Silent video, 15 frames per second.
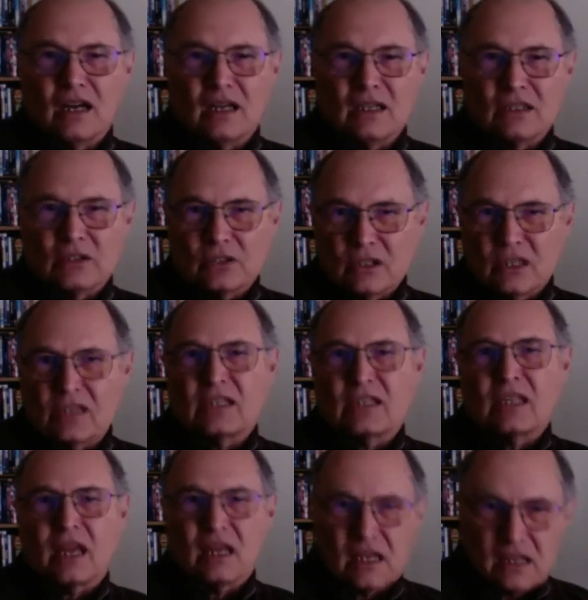So
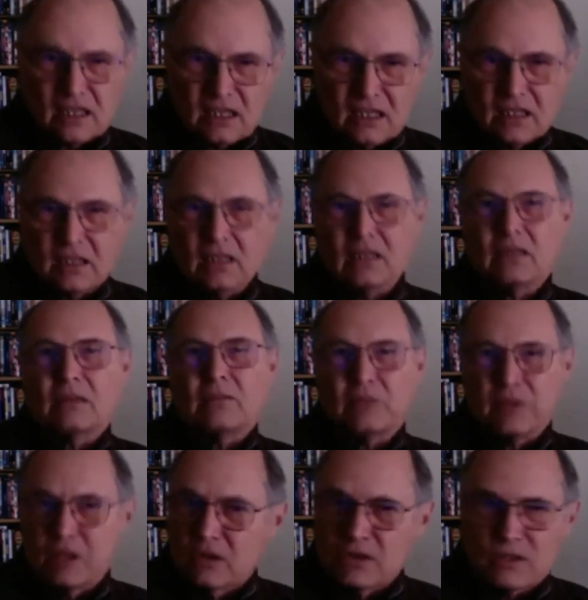aesthetically,
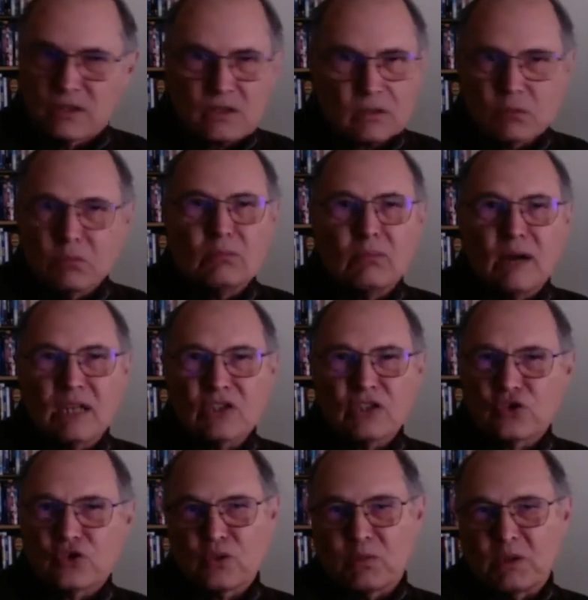there's much
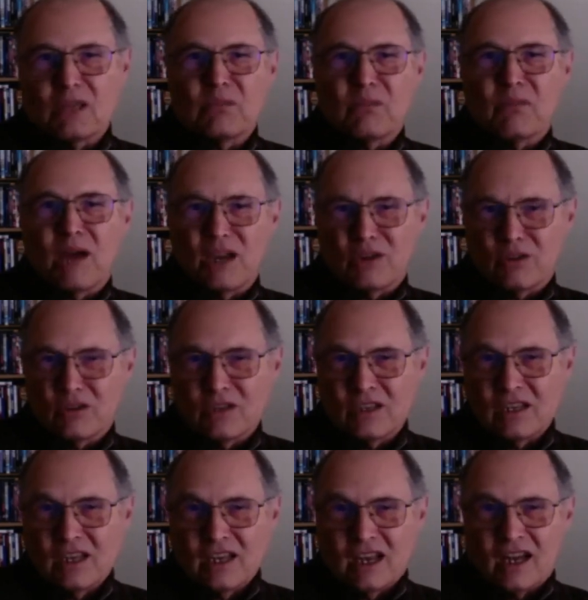to be admired.
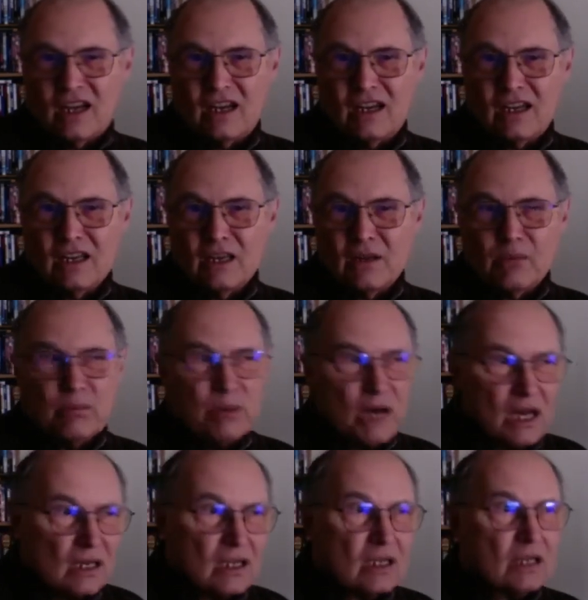
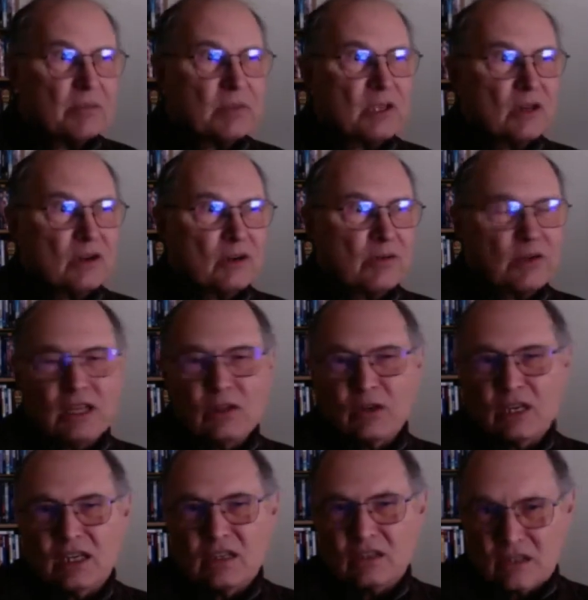But, if I look
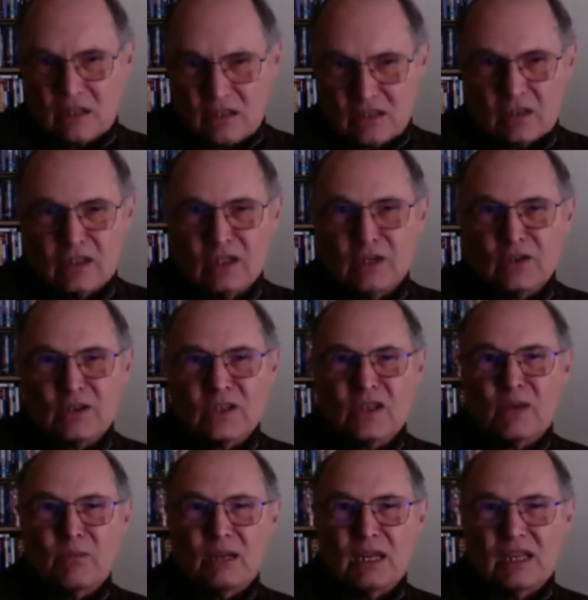at,
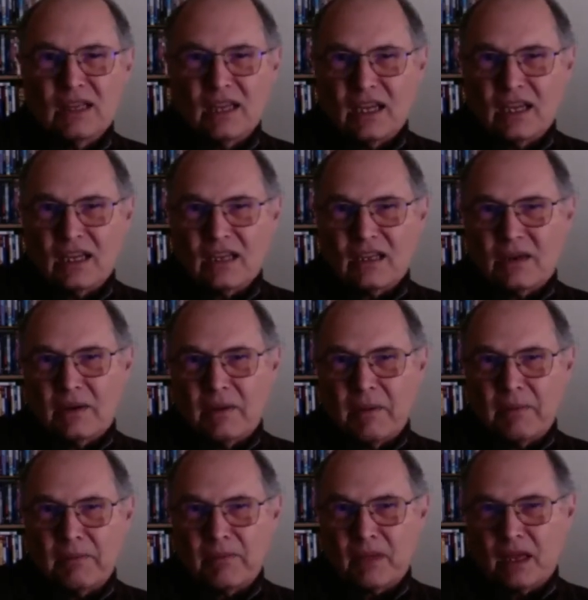somebody like
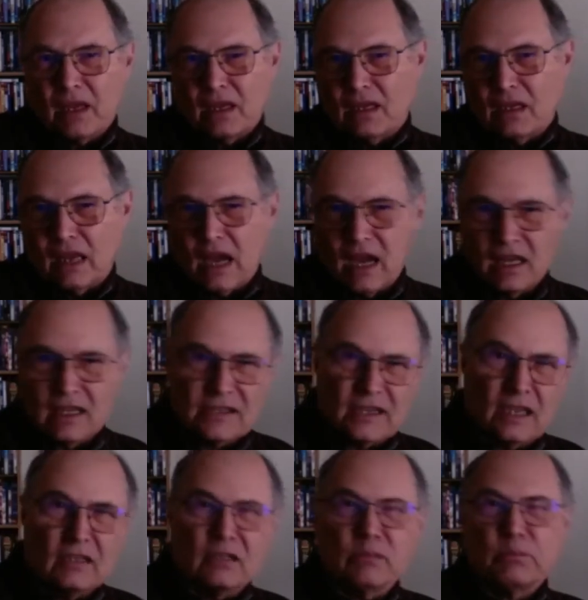
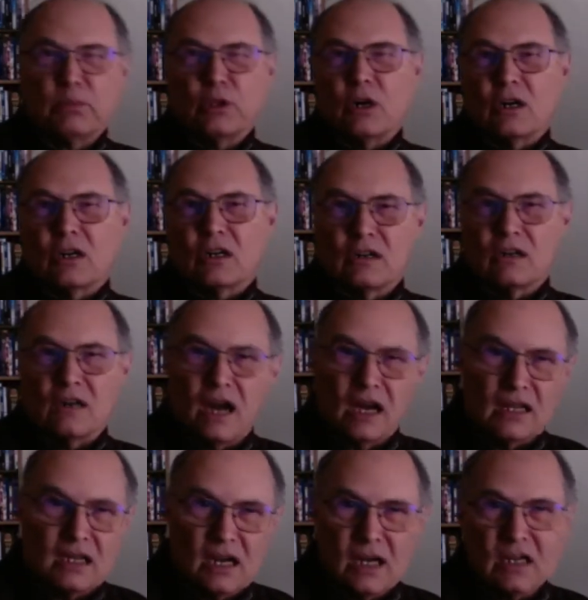Alexander Blok or
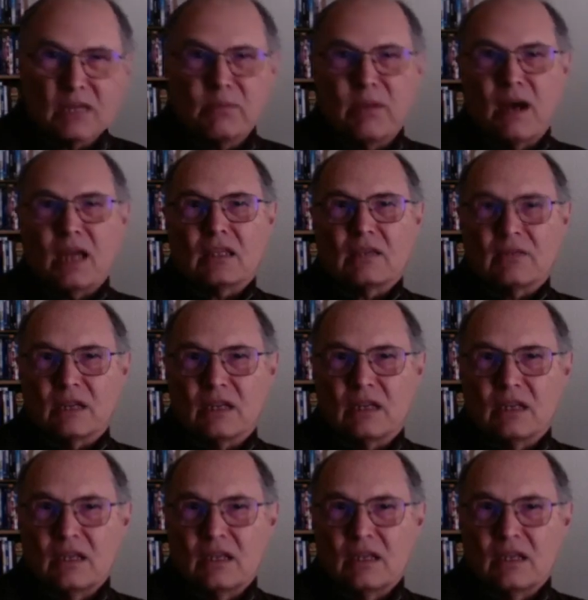Anna Akhmatova,